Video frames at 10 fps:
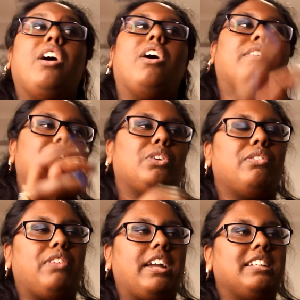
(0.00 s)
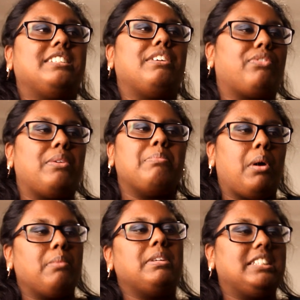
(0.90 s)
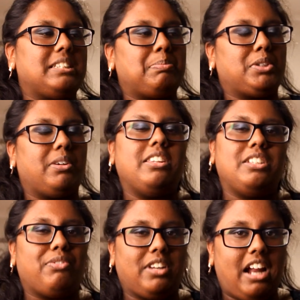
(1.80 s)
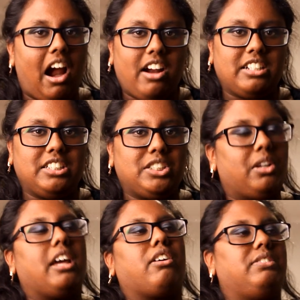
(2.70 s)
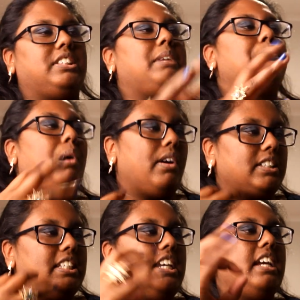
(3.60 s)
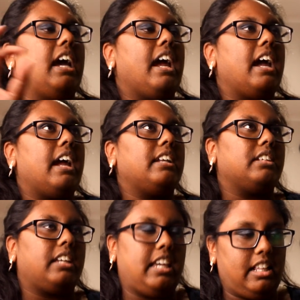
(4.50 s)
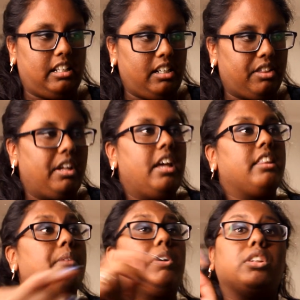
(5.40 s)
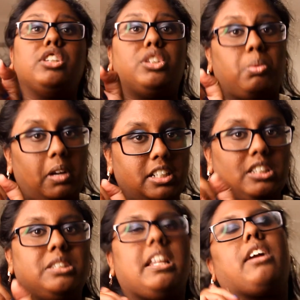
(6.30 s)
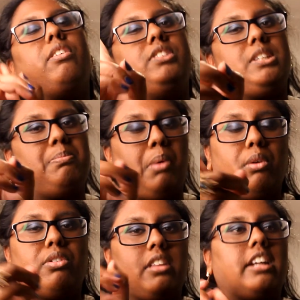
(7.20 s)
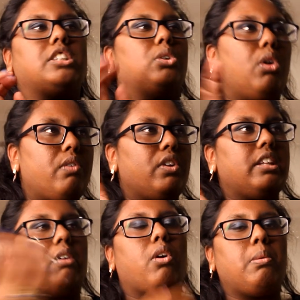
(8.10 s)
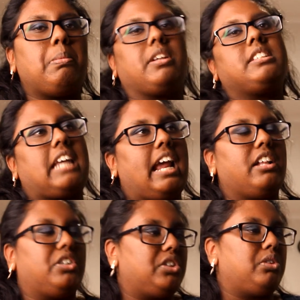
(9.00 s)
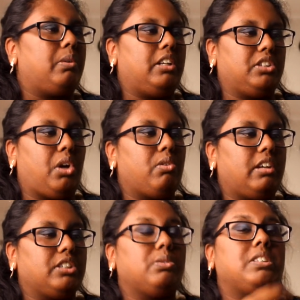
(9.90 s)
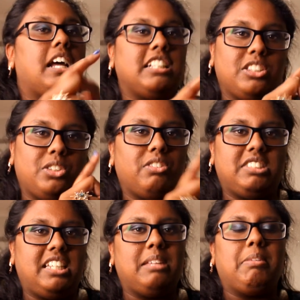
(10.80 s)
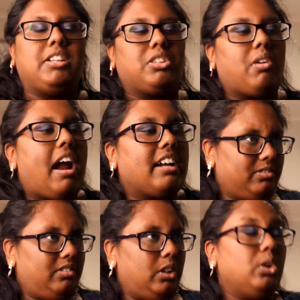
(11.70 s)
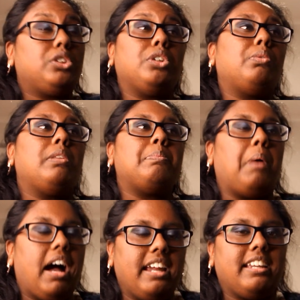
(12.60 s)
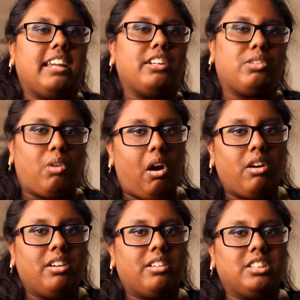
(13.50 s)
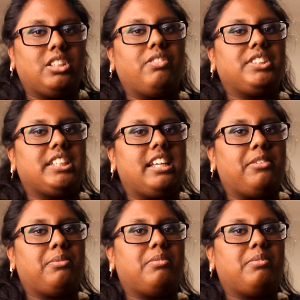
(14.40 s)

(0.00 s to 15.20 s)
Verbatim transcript: of sort of like different moments between the different characters. So like obviously Percy and Keyleth. Then we got the twins, like obviously both like sort of on their own, but Scanlan just doing his own thing. So it was nice to sort of see them interact. Also with Pike and Grog, because obviously